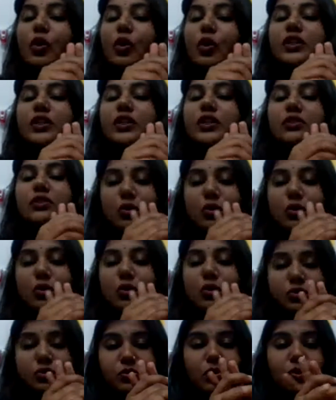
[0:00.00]
employees
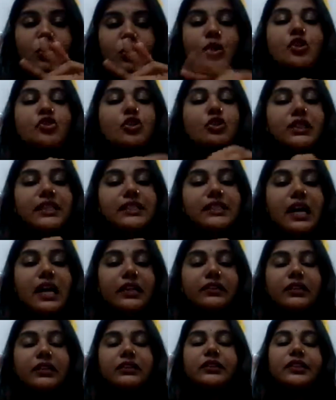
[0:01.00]
also. So
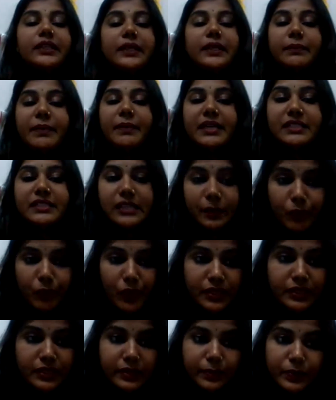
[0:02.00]
these are the three
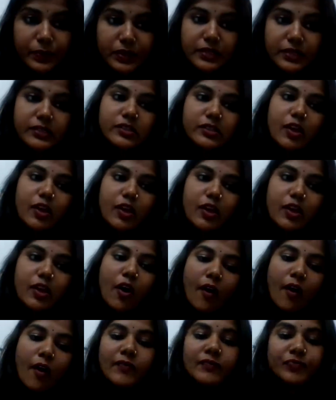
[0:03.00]
basic principles
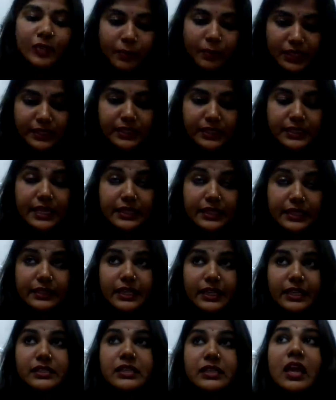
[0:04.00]
of business
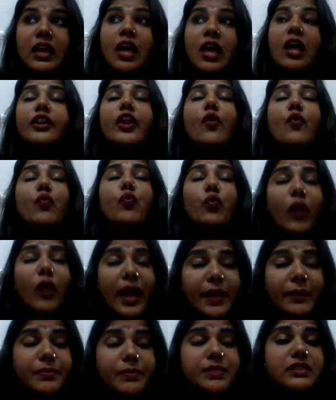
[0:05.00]
ethics.
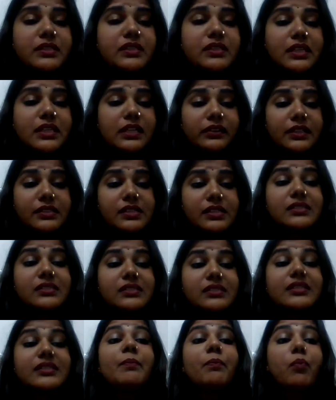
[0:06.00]
Now, why business
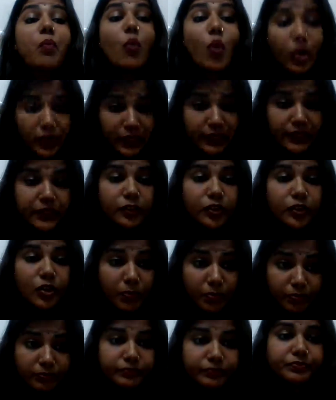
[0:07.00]
ethics is important
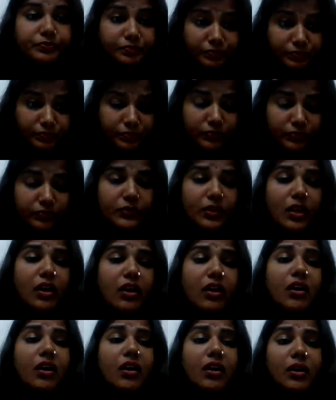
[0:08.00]
in your
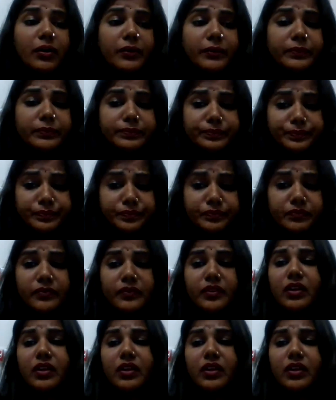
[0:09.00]
uh,